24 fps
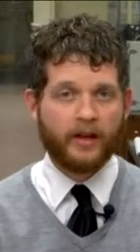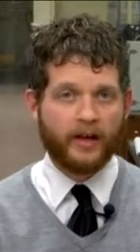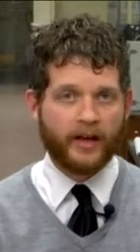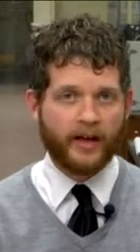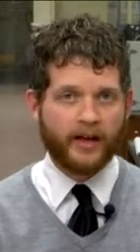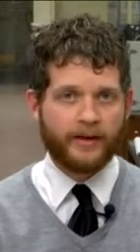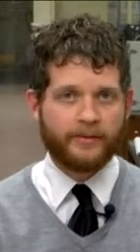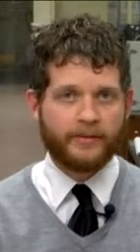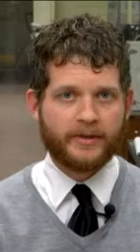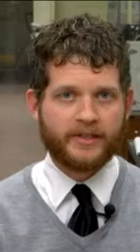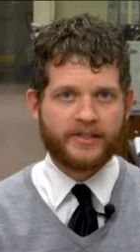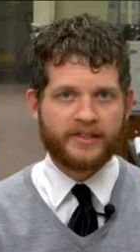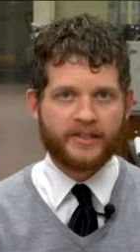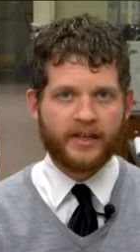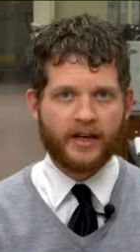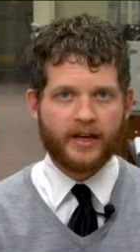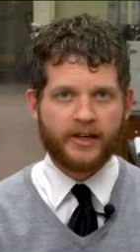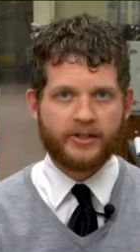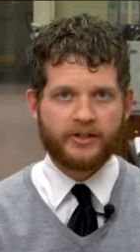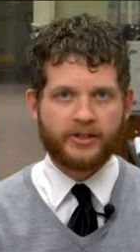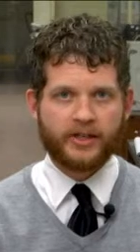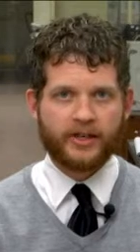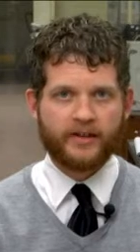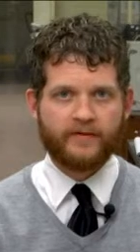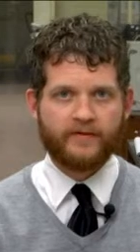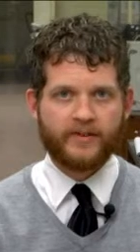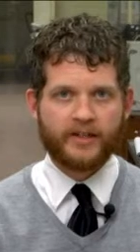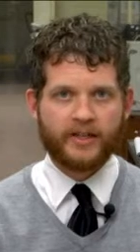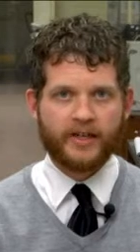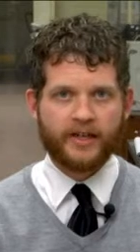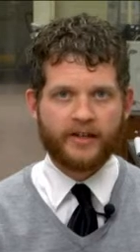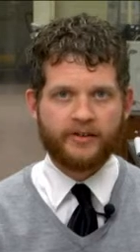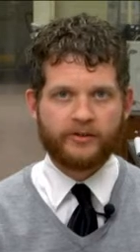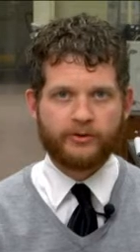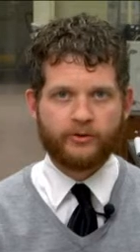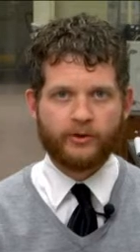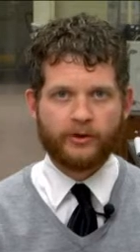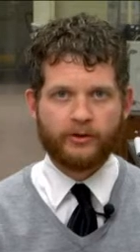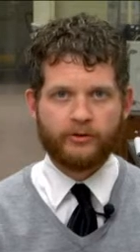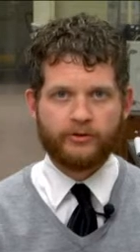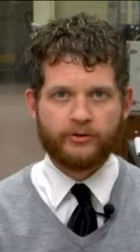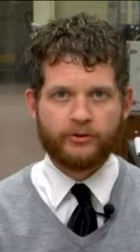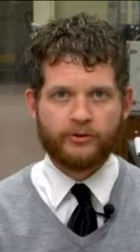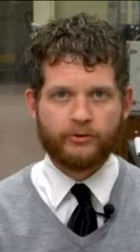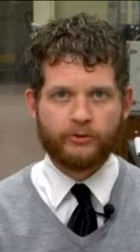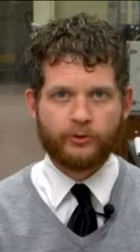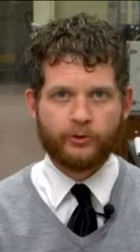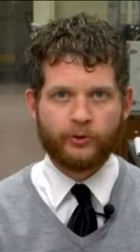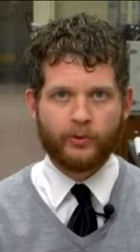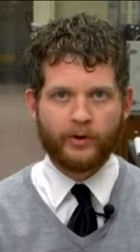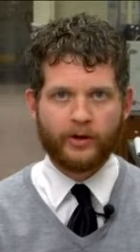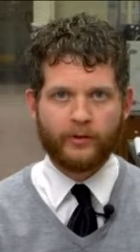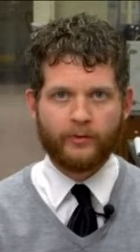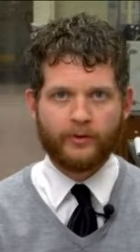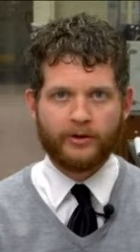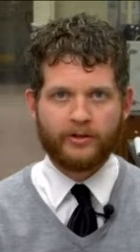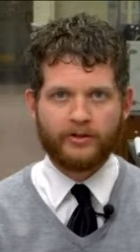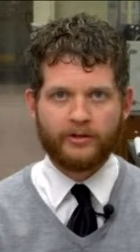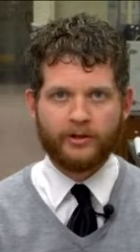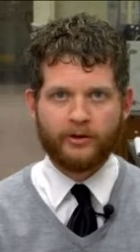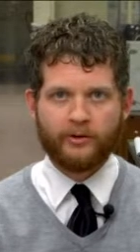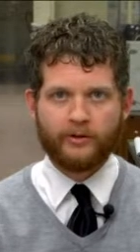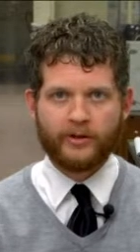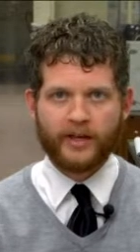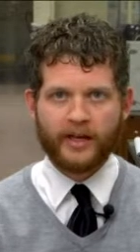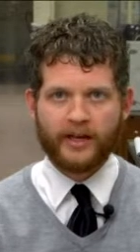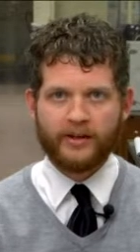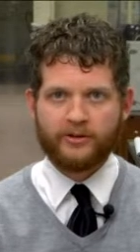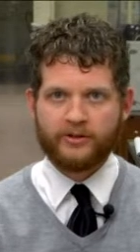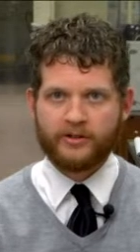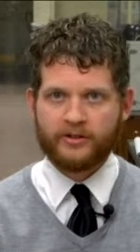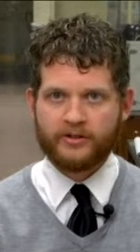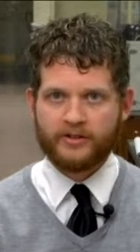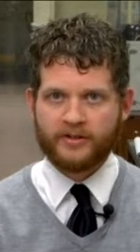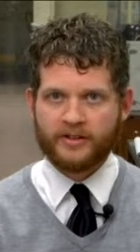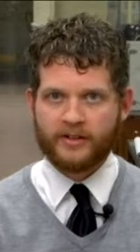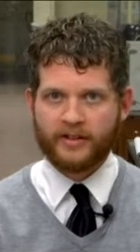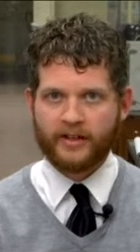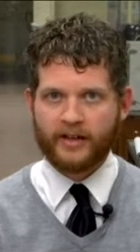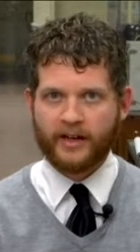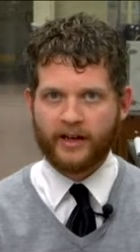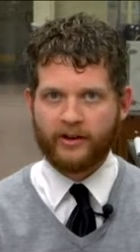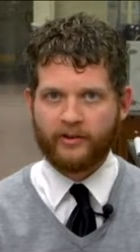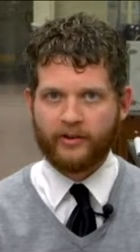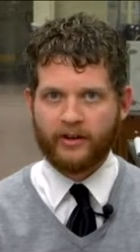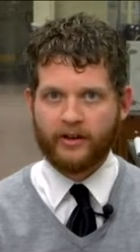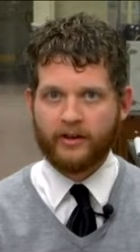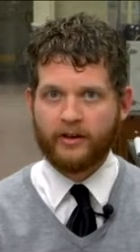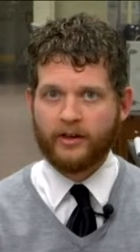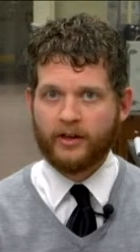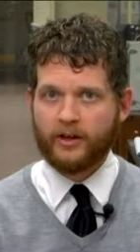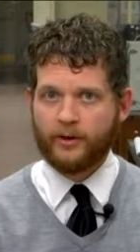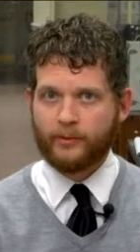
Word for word: And Massage Envy has grown to 21 locations in the county.